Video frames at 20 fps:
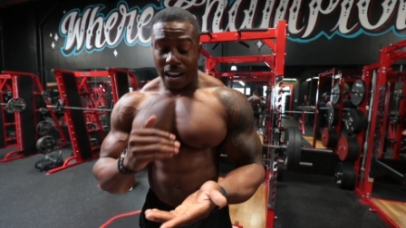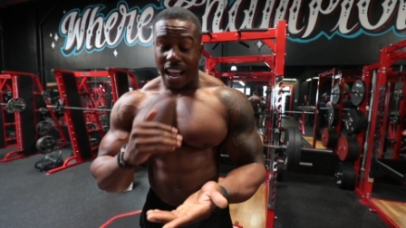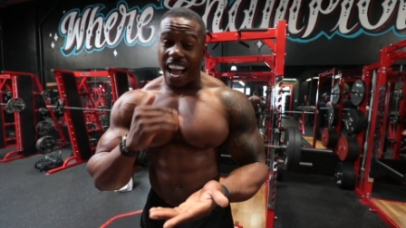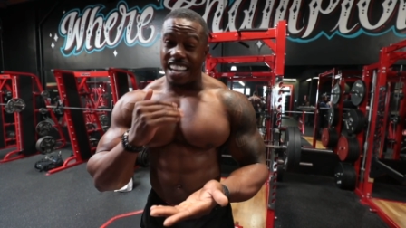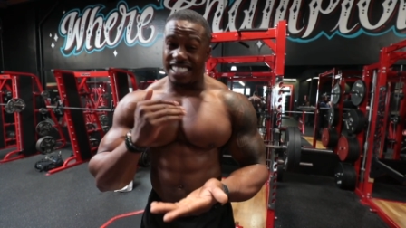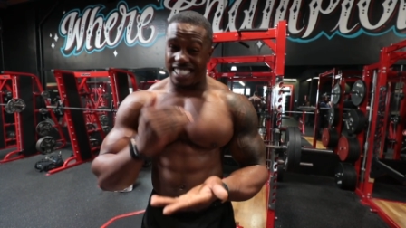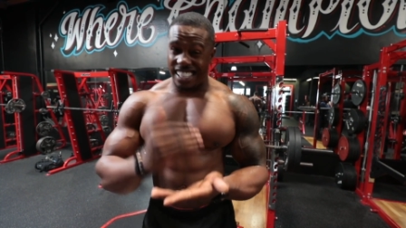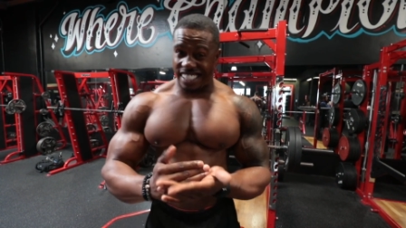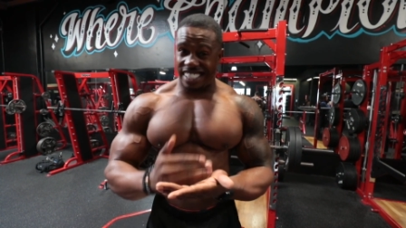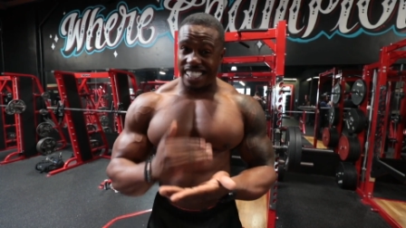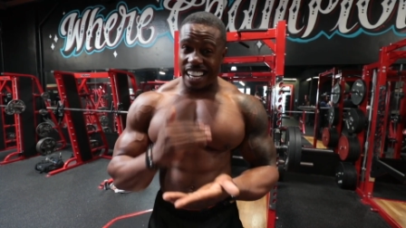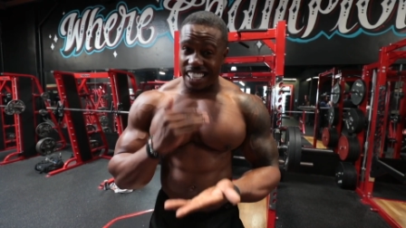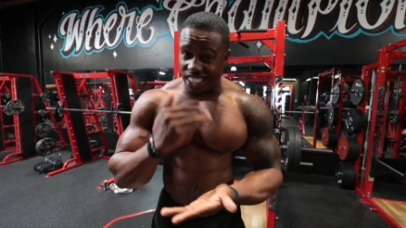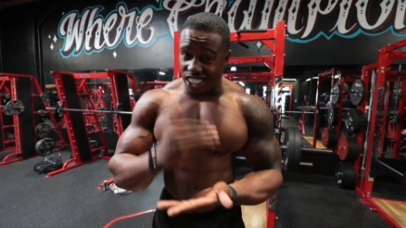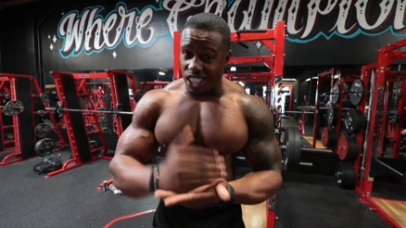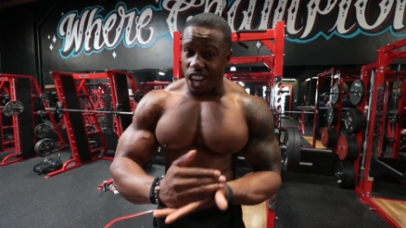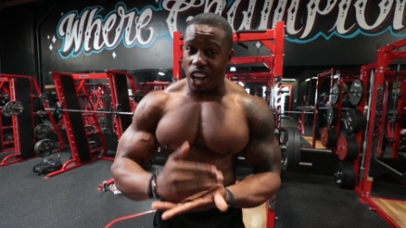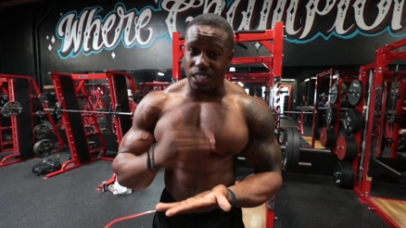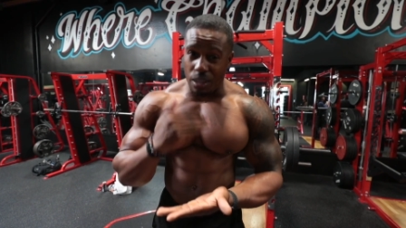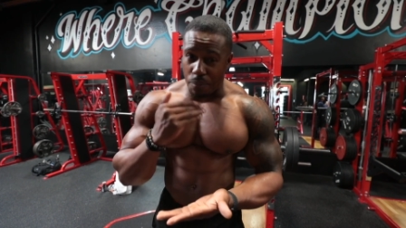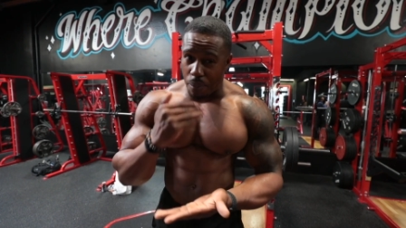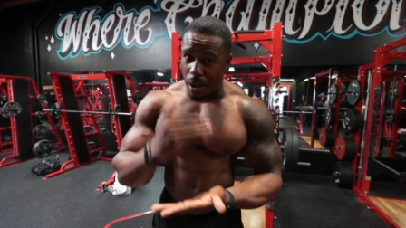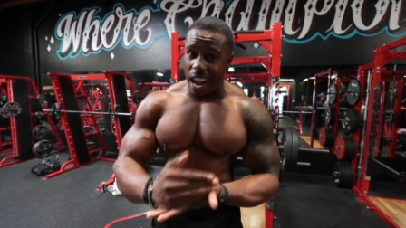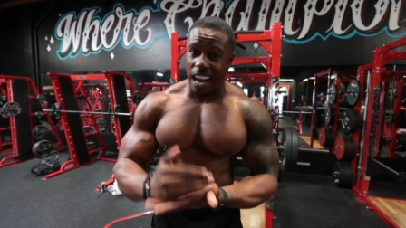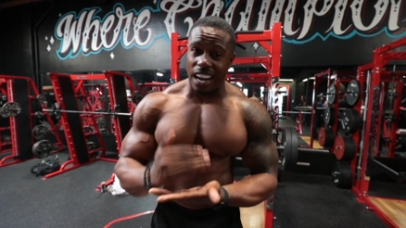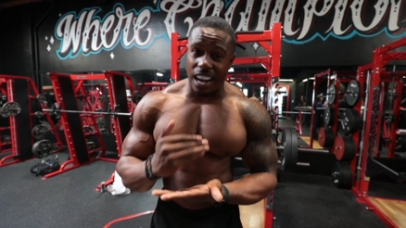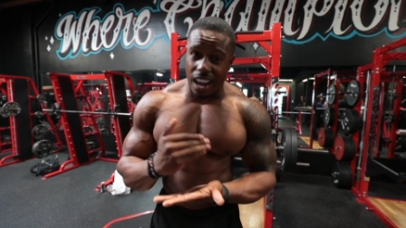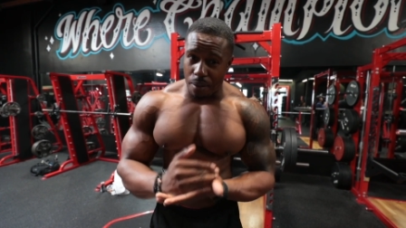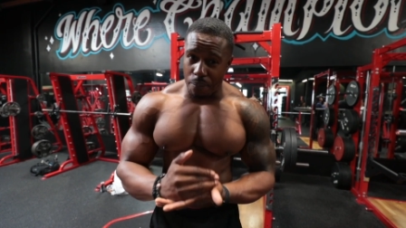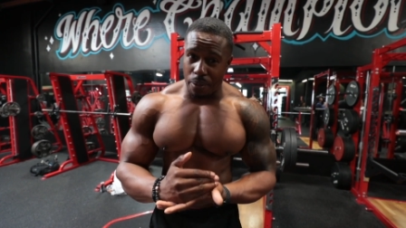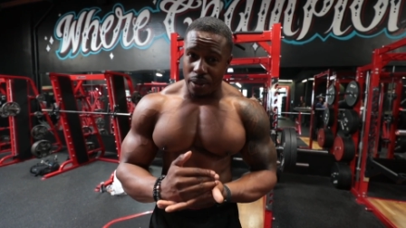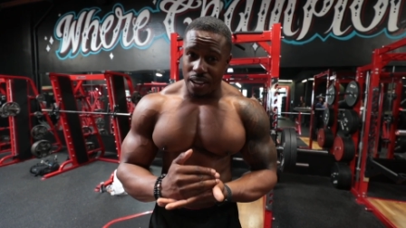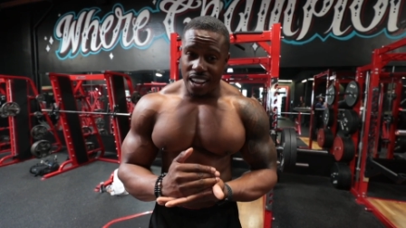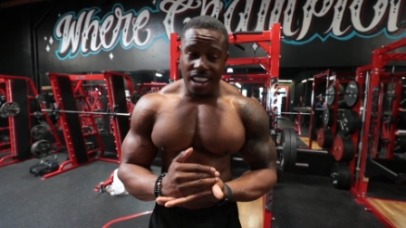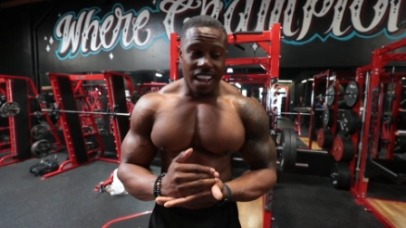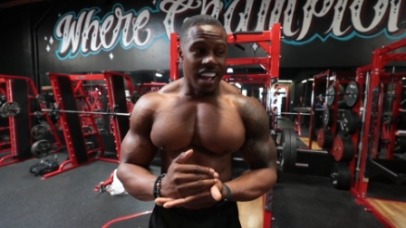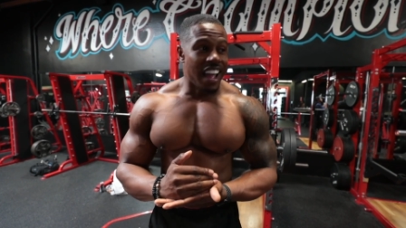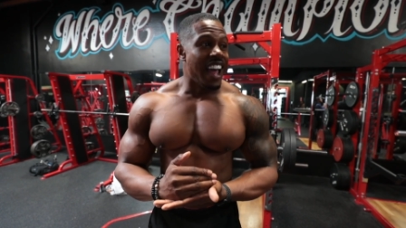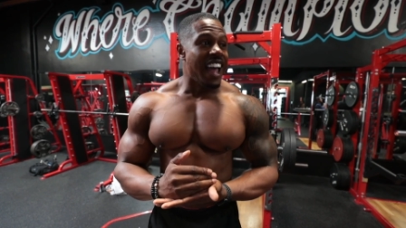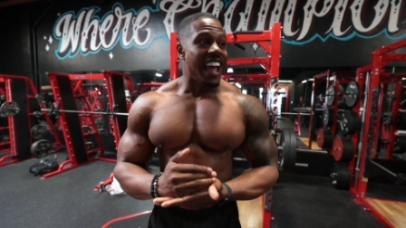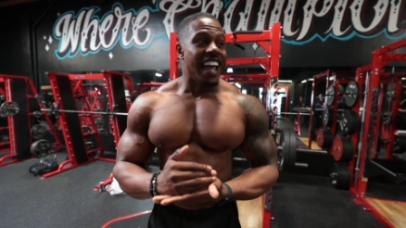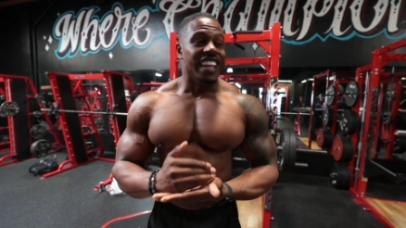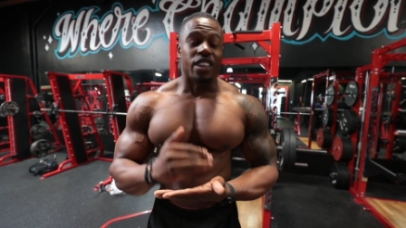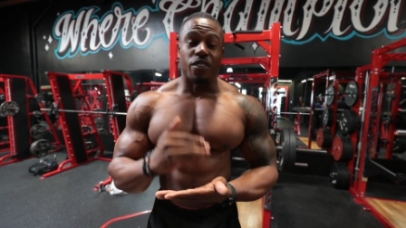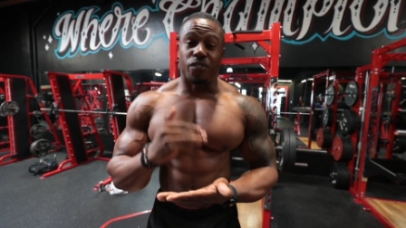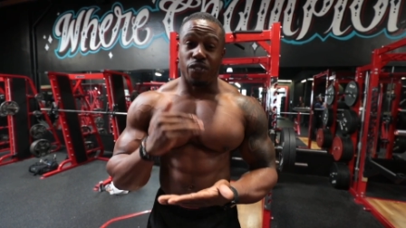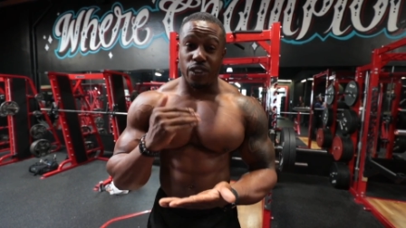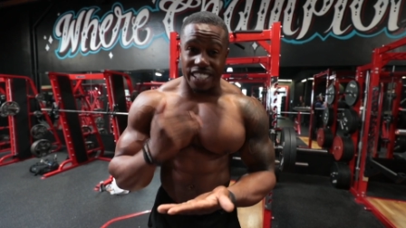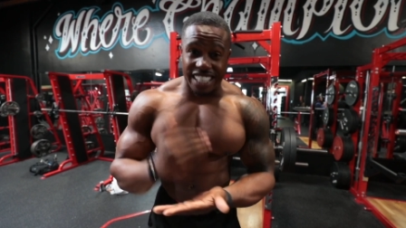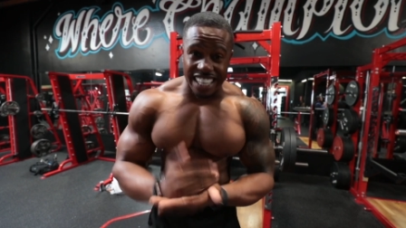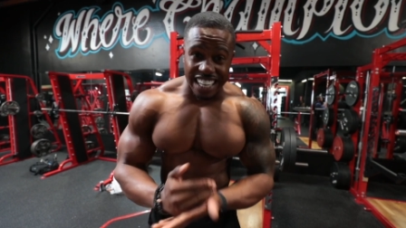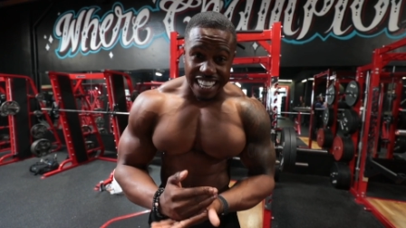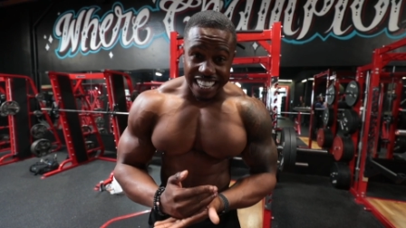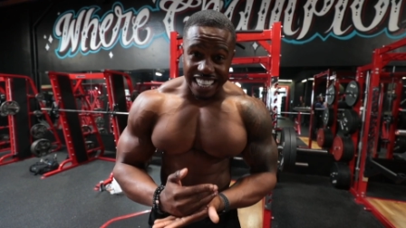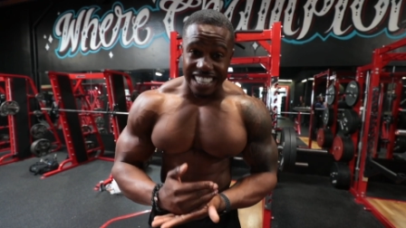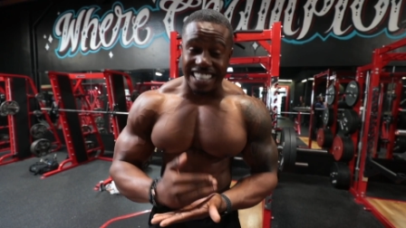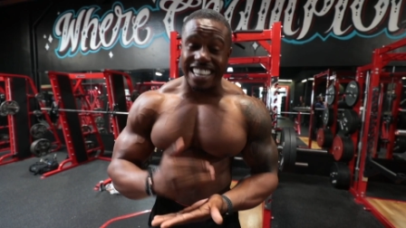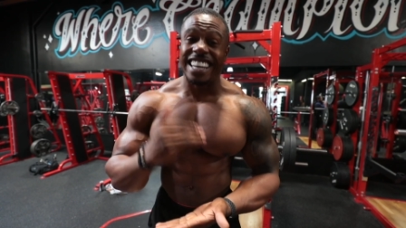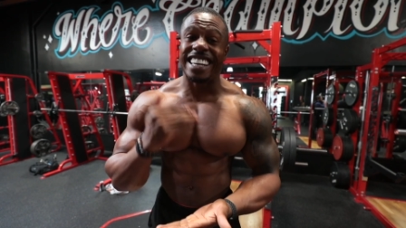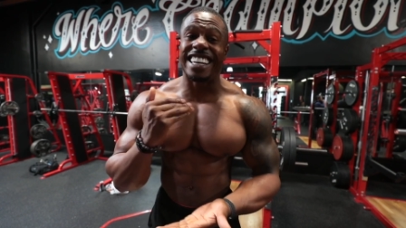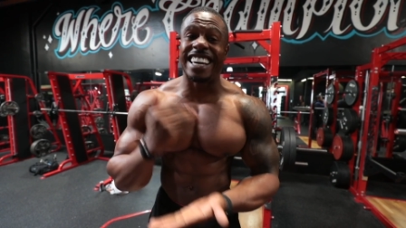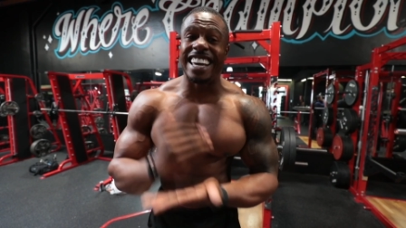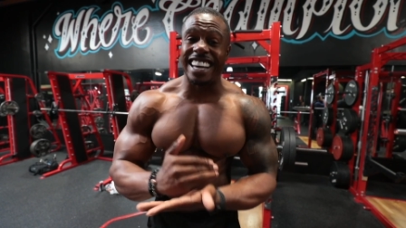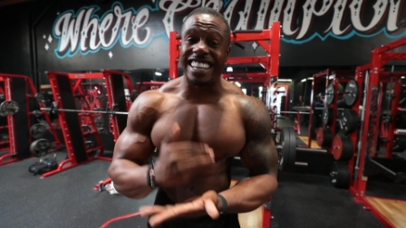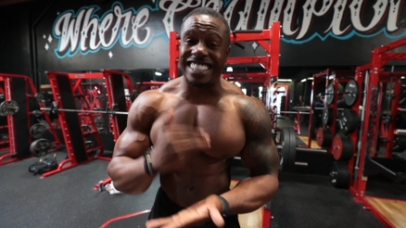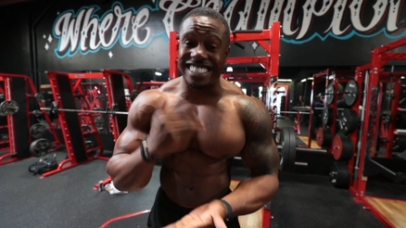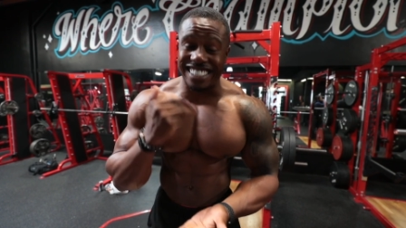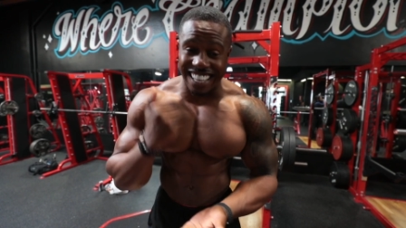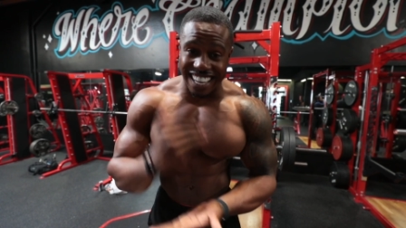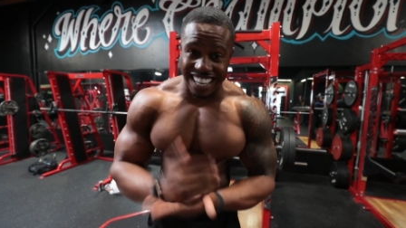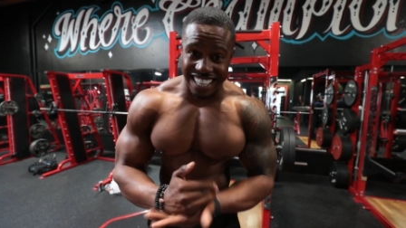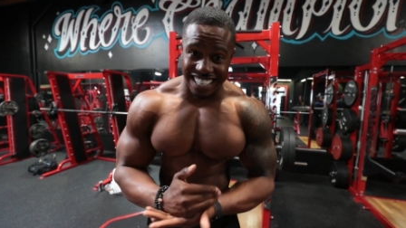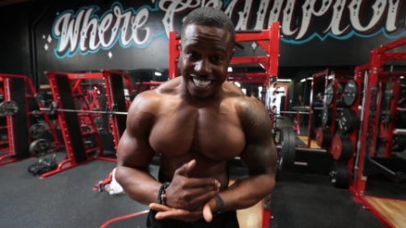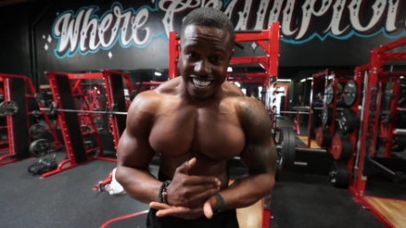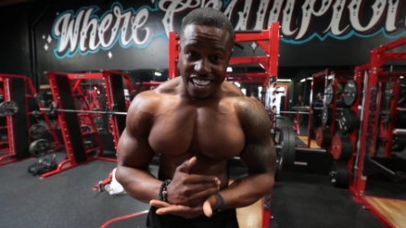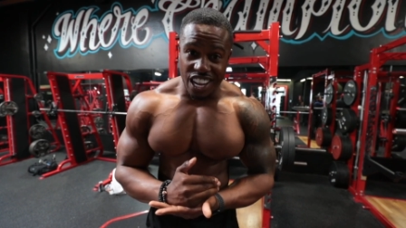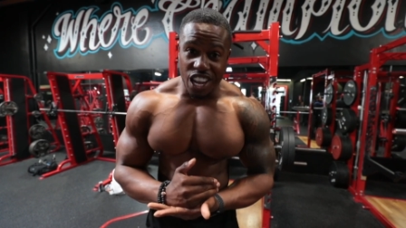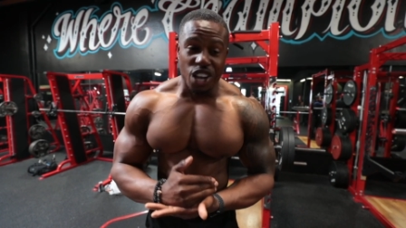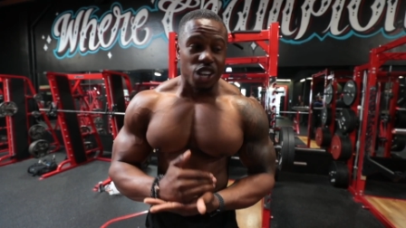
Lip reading: as the sets start to pile up, the fatigue kicks in.